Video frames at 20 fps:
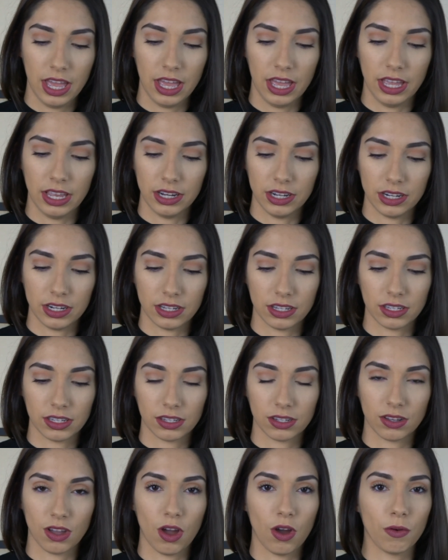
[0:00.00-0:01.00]
and
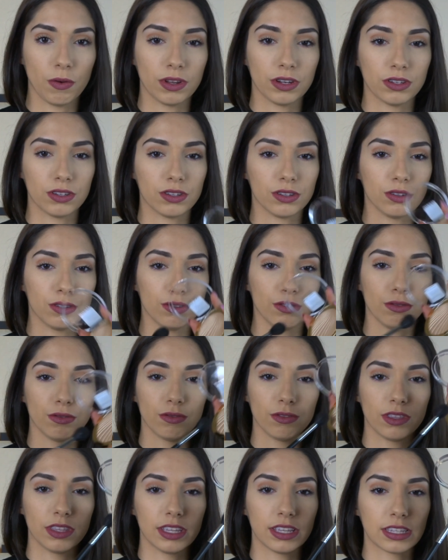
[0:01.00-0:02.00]
just go
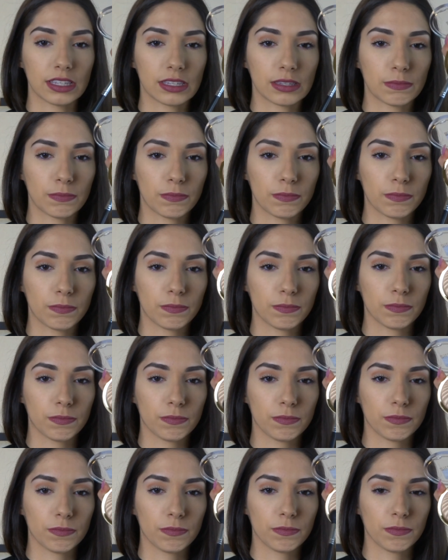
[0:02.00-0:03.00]
into this
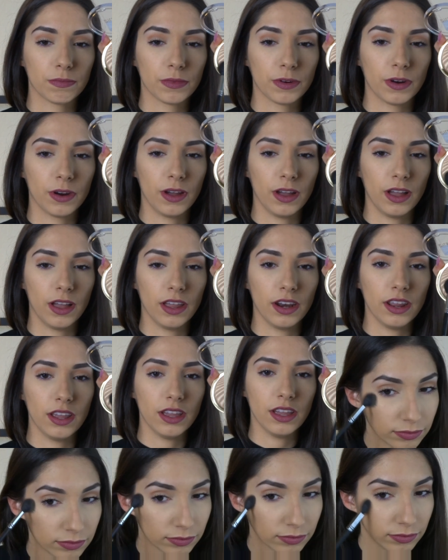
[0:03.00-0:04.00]
product.